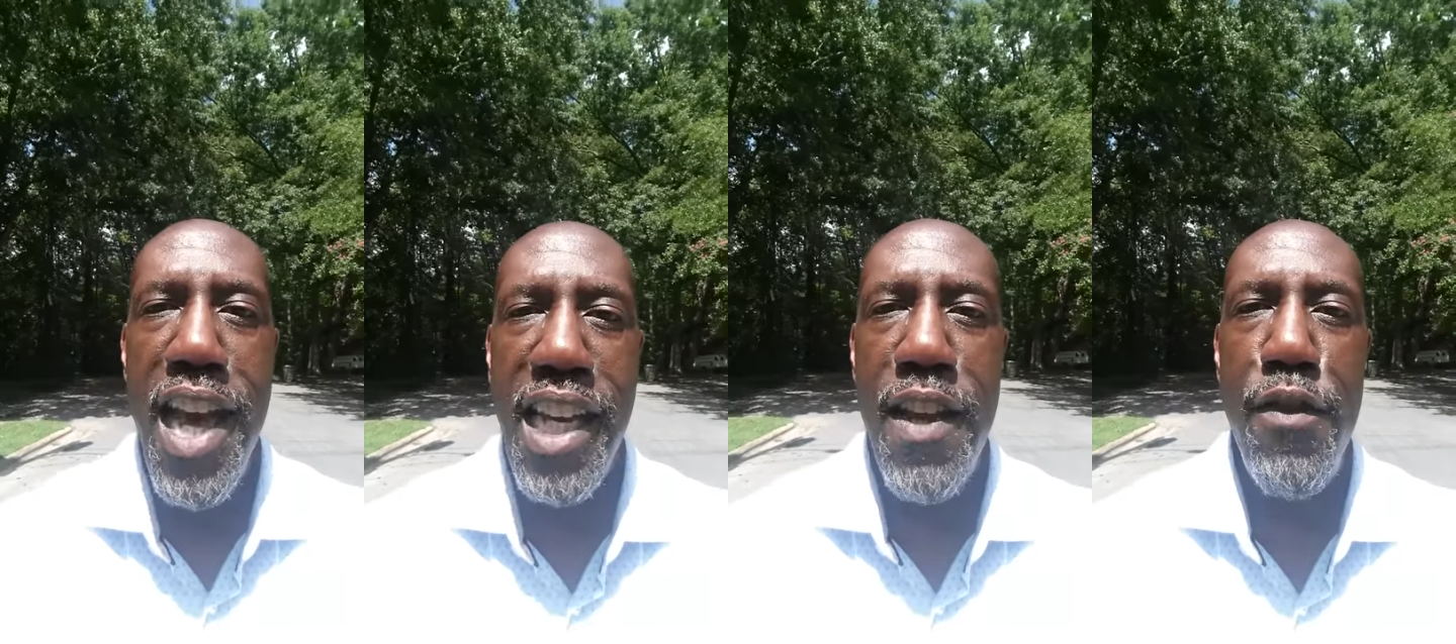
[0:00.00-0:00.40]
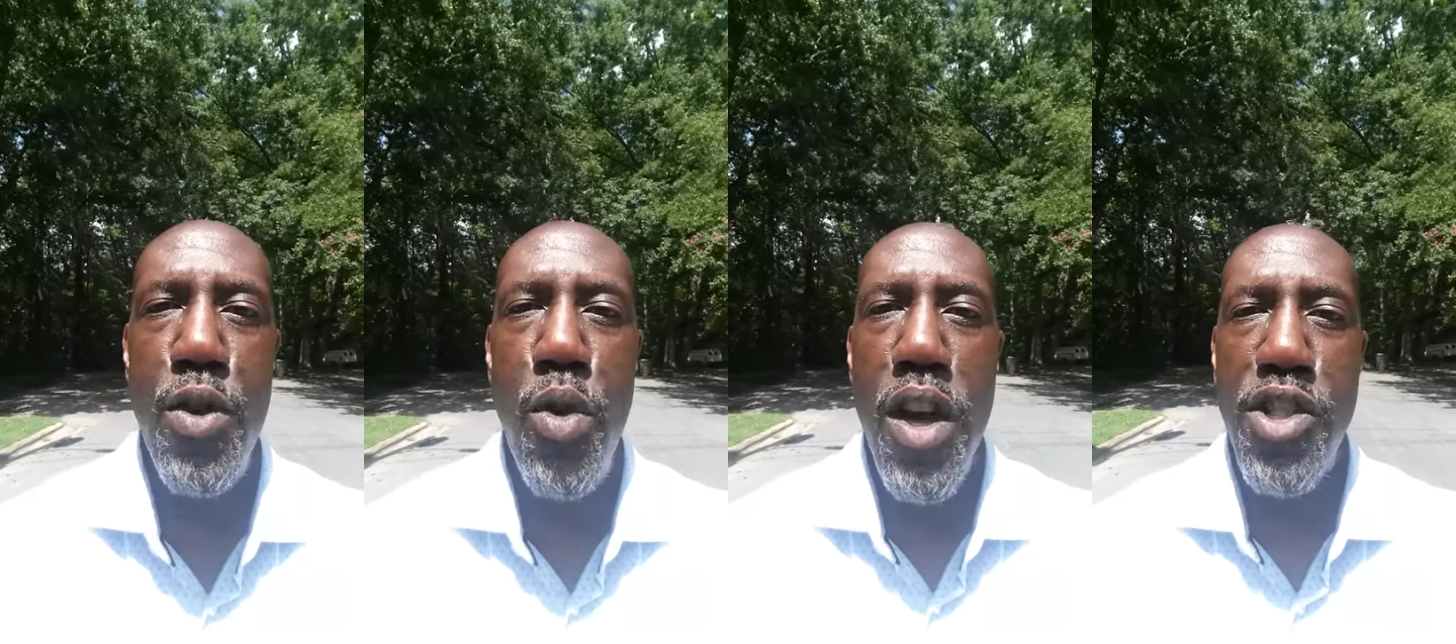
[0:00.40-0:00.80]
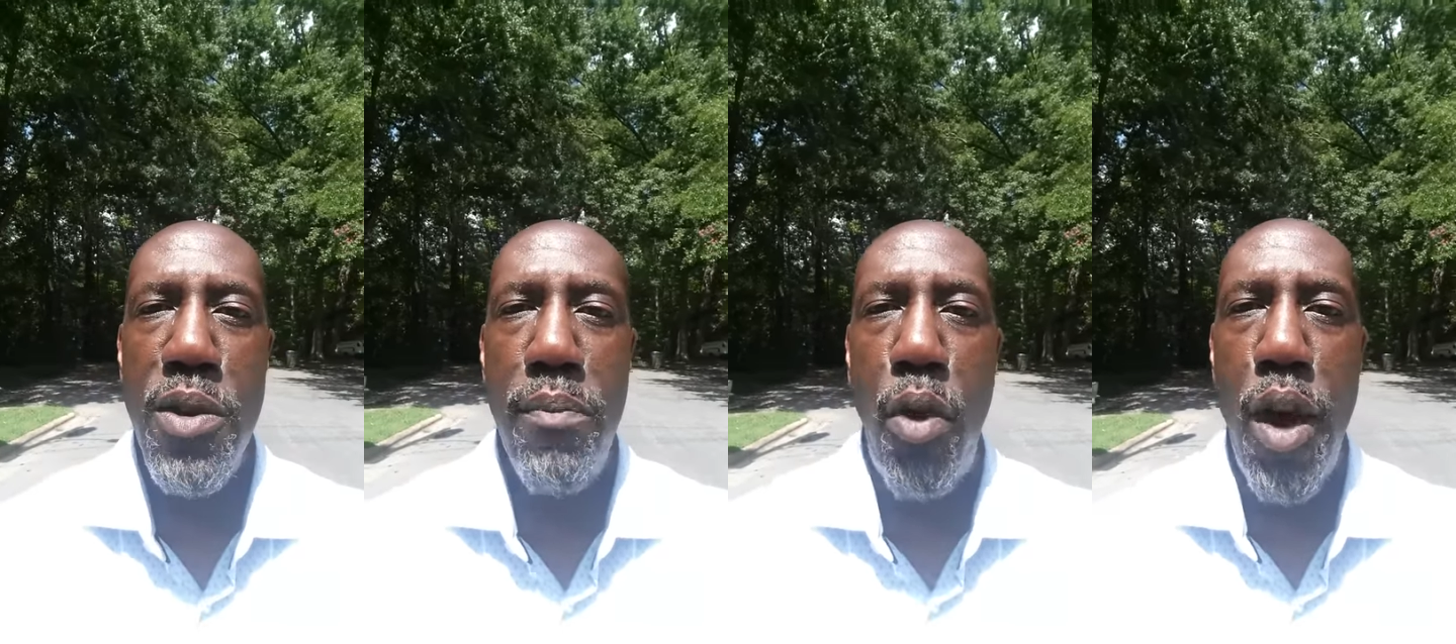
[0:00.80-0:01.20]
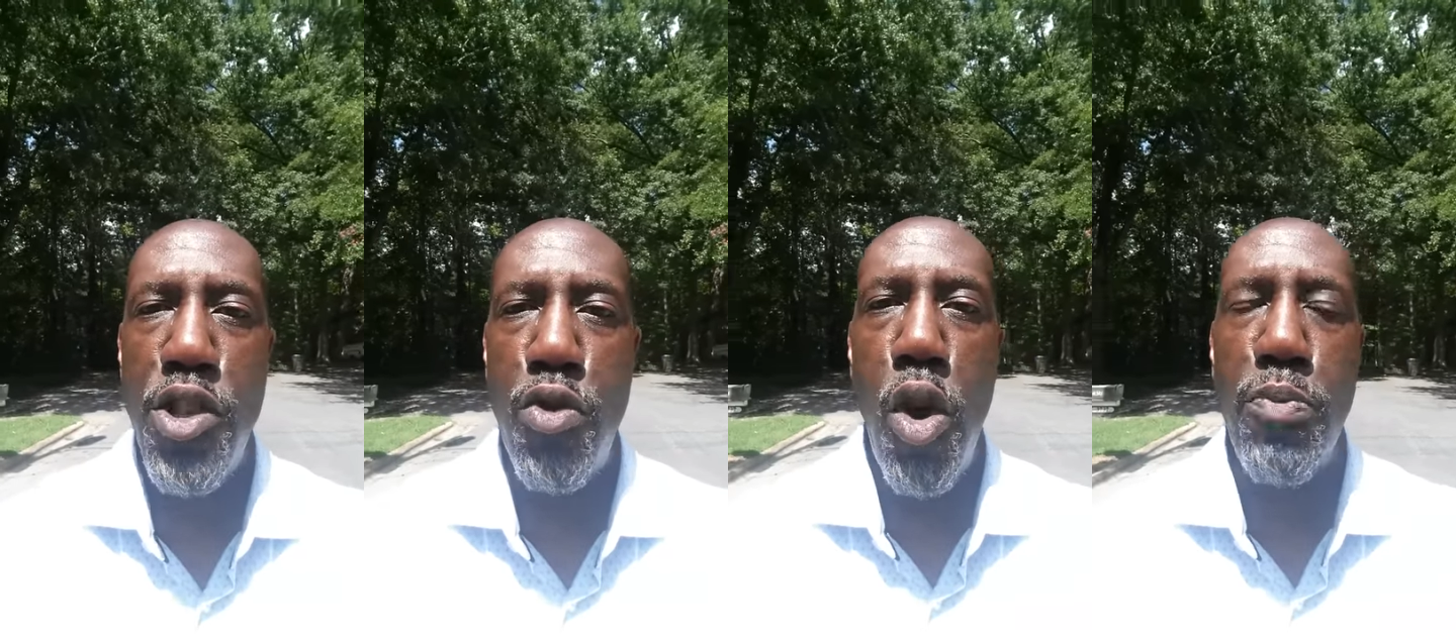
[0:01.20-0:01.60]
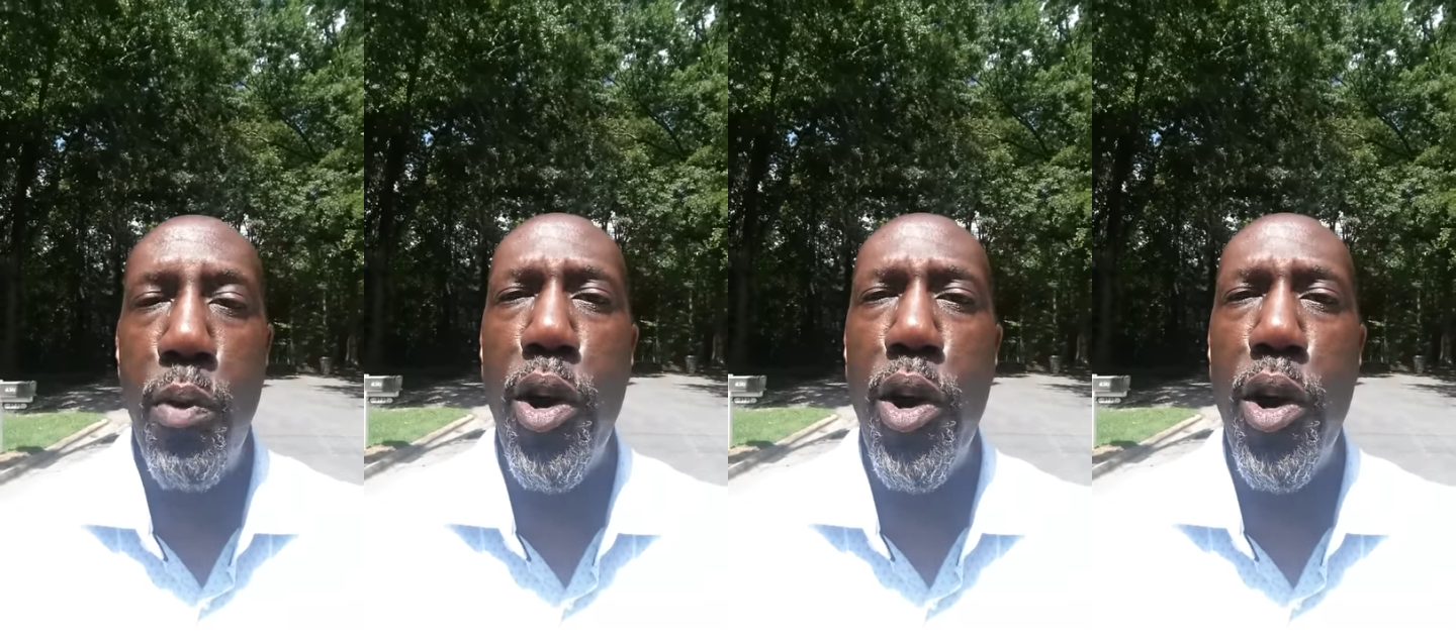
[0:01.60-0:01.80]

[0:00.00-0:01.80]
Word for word: and give you some broad strokes, but